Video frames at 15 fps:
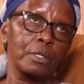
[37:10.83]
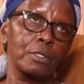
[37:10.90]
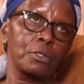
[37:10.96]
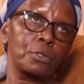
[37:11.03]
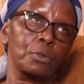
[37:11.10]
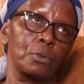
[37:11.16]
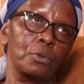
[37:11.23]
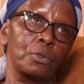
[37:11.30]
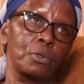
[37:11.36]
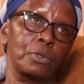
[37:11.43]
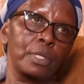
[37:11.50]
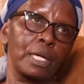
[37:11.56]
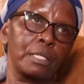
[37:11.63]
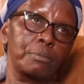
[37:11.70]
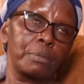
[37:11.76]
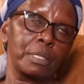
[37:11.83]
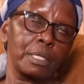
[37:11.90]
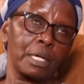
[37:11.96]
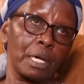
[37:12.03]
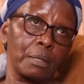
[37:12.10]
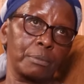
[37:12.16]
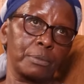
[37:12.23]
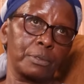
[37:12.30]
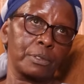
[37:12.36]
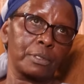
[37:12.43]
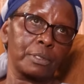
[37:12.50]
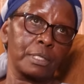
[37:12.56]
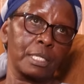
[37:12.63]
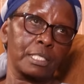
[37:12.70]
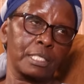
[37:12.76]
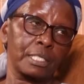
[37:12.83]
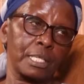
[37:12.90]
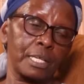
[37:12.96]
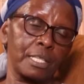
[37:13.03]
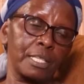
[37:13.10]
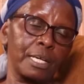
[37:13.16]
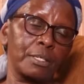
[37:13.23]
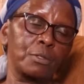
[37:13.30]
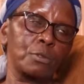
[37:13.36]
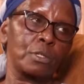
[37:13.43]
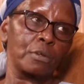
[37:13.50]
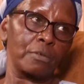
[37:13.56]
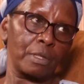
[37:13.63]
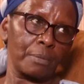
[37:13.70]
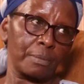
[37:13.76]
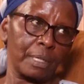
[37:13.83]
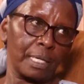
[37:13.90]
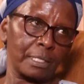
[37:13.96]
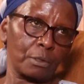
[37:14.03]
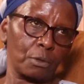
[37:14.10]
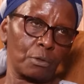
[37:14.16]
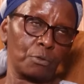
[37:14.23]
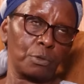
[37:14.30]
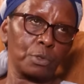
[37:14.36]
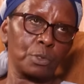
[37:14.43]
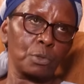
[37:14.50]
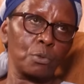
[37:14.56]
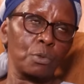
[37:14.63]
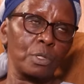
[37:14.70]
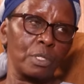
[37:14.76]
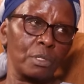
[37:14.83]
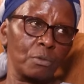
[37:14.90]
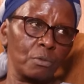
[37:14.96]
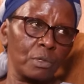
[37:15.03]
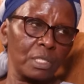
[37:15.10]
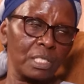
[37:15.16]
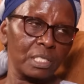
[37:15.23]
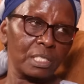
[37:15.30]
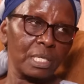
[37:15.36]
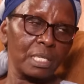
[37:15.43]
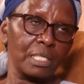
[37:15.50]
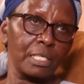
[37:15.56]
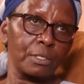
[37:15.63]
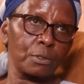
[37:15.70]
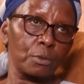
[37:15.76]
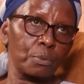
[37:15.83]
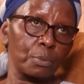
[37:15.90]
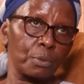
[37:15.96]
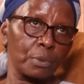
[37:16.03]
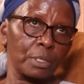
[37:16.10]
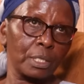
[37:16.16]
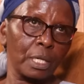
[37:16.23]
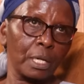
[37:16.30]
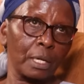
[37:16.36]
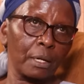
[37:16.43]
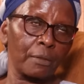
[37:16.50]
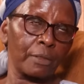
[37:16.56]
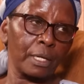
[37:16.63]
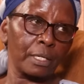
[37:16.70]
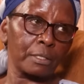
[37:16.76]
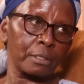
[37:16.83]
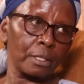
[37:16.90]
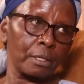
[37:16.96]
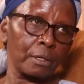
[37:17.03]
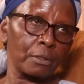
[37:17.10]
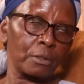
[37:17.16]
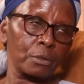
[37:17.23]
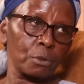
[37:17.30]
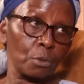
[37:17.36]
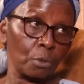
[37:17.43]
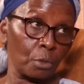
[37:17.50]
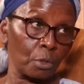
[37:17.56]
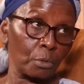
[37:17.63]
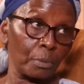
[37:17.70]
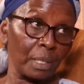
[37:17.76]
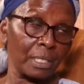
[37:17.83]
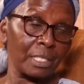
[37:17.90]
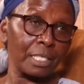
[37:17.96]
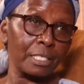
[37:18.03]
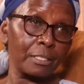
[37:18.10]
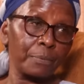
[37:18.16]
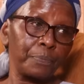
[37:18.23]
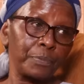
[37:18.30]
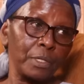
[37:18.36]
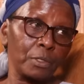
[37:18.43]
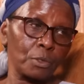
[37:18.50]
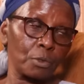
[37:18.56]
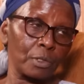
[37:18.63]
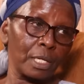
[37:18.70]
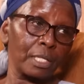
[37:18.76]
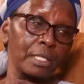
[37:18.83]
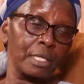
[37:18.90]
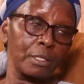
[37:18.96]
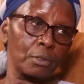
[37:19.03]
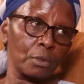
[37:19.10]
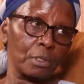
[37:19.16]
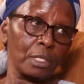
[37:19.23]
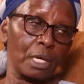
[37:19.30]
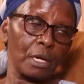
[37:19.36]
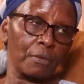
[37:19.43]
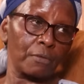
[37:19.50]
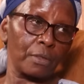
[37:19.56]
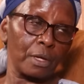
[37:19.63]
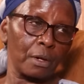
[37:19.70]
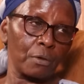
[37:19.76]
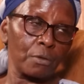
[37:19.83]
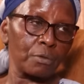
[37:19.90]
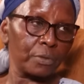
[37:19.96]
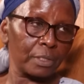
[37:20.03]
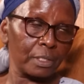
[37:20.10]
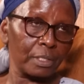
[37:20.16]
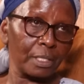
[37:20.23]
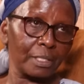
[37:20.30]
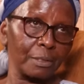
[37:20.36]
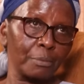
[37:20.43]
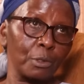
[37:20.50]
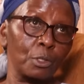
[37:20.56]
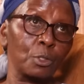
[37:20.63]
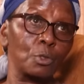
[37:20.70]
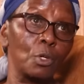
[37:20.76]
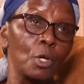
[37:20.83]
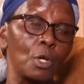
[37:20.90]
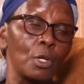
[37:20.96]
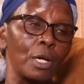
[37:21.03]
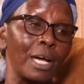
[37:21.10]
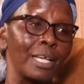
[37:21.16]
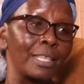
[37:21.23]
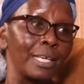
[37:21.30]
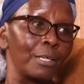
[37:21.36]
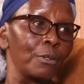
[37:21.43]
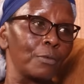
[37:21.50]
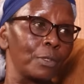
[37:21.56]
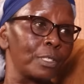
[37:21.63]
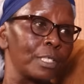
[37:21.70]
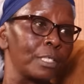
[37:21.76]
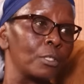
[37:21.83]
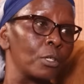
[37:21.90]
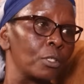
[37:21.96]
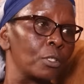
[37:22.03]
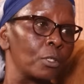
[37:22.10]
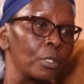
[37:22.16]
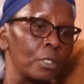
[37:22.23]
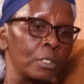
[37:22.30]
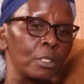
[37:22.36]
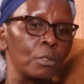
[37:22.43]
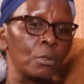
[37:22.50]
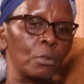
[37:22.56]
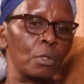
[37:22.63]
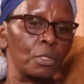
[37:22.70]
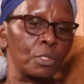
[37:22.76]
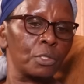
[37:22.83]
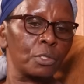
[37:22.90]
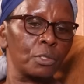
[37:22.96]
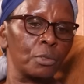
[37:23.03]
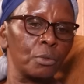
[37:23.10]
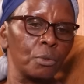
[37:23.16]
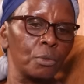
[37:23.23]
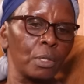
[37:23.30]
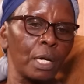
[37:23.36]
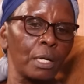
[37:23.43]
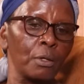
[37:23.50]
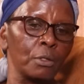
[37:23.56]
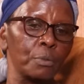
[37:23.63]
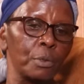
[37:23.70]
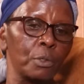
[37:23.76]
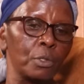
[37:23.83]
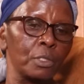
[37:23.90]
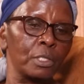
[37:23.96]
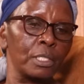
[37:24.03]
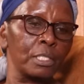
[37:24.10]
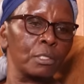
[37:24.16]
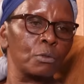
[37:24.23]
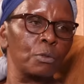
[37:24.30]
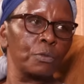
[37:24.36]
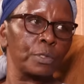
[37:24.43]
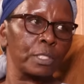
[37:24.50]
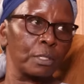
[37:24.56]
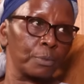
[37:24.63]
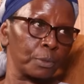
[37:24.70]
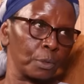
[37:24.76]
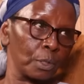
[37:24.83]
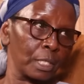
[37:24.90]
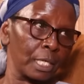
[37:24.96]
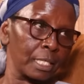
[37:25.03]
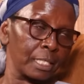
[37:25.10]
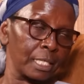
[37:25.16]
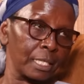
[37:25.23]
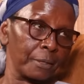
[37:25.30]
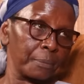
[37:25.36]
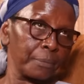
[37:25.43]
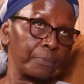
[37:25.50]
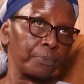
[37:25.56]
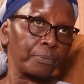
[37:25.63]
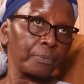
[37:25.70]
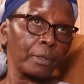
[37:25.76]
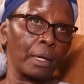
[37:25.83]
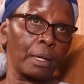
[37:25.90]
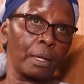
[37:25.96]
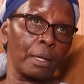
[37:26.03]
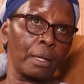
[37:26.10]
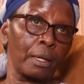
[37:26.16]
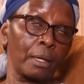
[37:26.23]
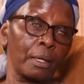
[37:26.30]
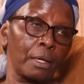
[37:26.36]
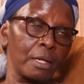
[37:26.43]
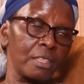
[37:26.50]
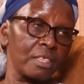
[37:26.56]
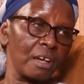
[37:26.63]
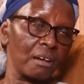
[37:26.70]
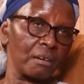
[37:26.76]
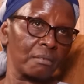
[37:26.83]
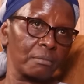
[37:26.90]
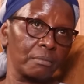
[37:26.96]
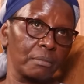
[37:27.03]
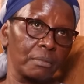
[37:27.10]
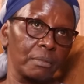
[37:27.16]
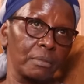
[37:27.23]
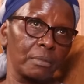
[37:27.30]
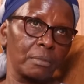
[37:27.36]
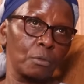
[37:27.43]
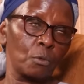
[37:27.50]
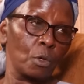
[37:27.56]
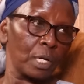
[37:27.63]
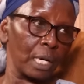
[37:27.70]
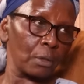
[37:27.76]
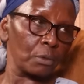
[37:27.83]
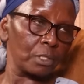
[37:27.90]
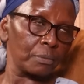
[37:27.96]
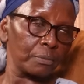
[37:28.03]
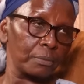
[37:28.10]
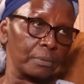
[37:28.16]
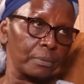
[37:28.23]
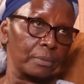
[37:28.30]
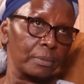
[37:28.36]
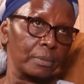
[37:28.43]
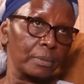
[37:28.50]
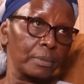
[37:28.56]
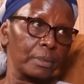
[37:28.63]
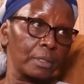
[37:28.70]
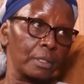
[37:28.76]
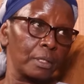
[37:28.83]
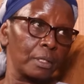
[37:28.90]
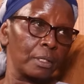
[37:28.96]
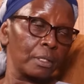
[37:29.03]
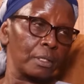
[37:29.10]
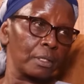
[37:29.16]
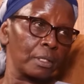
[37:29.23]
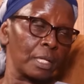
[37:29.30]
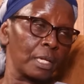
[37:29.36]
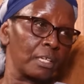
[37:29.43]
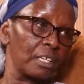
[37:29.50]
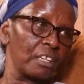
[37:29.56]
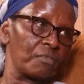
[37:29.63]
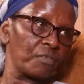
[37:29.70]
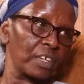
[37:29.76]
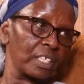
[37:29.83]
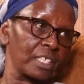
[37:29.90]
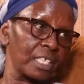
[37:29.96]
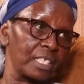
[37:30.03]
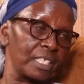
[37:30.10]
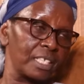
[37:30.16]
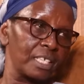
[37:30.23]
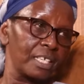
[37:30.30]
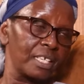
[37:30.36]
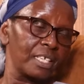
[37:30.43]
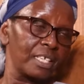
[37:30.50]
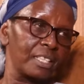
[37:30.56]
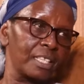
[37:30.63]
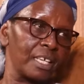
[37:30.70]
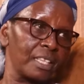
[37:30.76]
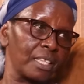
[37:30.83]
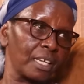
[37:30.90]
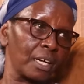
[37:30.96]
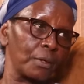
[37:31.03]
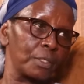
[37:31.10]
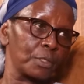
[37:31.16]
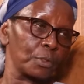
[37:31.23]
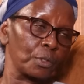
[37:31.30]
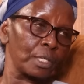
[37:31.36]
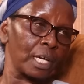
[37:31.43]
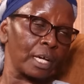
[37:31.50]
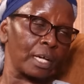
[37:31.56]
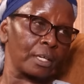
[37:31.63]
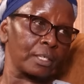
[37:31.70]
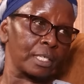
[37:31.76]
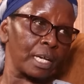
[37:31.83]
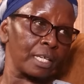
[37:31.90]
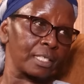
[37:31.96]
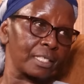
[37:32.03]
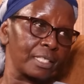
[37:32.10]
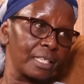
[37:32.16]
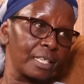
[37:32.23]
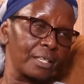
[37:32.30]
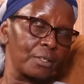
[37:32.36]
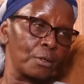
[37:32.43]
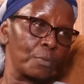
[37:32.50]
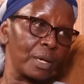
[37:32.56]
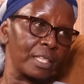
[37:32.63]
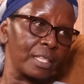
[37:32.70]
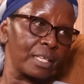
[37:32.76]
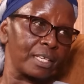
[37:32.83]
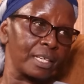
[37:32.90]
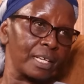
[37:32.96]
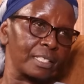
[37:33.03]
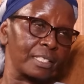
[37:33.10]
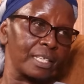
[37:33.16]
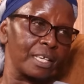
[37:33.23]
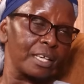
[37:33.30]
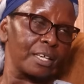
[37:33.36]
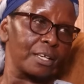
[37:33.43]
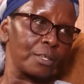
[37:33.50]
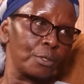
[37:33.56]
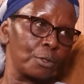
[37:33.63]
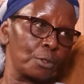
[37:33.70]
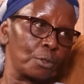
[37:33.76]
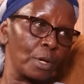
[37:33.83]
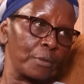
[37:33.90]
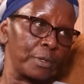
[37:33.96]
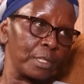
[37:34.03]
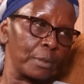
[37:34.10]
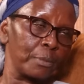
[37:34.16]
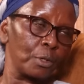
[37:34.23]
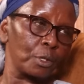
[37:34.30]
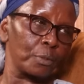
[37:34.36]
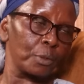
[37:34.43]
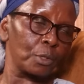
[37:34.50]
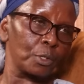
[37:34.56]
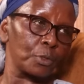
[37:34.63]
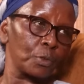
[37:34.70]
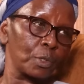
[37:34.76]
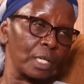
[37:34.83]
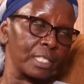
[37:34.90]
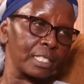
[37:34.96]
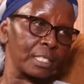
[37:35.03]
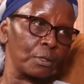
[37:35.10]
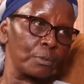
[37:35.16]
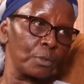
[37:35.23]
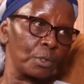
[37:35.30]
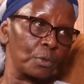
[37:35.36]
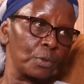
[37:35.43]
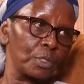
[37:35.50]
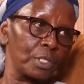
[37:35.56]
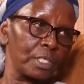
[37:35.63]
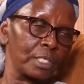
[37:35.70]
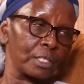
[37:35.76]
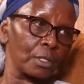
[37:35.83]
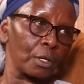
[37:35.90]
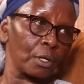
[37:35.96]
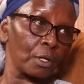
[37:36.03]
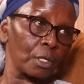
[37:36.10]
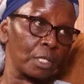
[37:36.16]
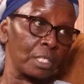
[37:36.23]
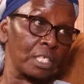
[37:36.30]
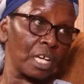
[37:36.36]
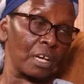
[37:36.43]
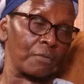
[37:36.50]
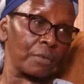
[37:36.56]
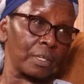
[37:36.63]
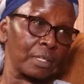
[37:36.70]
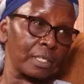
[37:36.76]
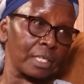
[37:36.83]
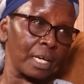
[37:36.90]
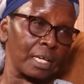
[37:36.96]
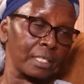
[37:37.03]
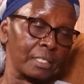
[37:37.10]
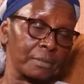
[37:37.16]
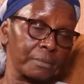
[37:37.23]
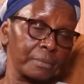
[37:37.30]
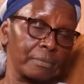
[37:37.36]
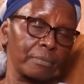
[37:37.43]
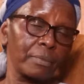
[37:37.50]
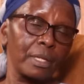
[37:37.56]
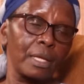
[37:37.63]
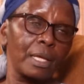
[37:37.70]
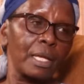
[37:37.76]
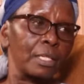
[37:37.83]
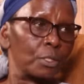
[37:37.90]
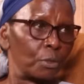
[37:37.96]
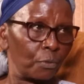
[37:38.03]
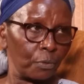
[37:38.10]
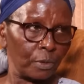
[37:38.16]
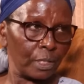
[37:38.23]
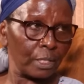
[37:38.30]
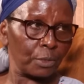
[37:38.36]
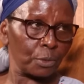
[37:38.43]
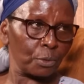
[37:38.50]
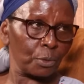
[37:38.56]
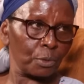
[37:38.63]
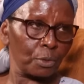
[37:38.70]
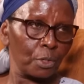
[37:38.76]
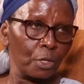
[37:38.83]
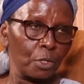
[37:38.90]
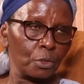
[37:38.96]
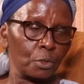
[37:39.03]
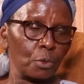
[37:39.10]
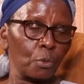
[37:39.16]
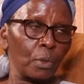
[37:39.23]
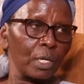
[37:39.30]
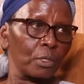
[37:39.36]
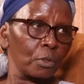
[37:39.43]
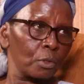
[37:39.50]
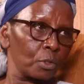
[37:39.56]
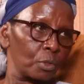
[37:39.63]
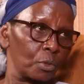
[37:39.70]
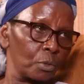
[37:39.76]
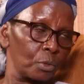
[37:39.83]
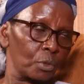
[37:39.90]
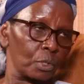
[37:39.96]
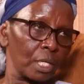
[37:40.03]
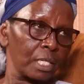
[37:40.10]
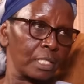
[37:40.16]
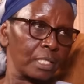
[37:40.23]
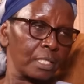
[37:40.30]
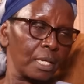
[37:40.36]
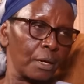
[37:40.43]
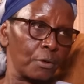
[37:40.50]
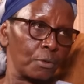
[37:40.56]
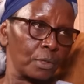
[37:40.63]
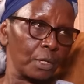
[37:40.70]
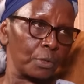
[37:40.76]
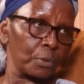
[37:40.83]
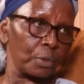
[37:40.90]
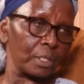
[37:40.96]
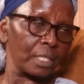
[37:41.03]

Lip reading: So that becomes necessary that you give them that comfort. So we decided to put that so-called mattress so that they don't have their hooves getting. Because at the end of it, it still costs you a lot because these hooves keeps on getting either worn out, then infected, then the cow is on drugs. You buy the drugs, you throw away the milk because you can't sell milk which is already having drugs, and so forth and so on. So why don't you try and see how you can do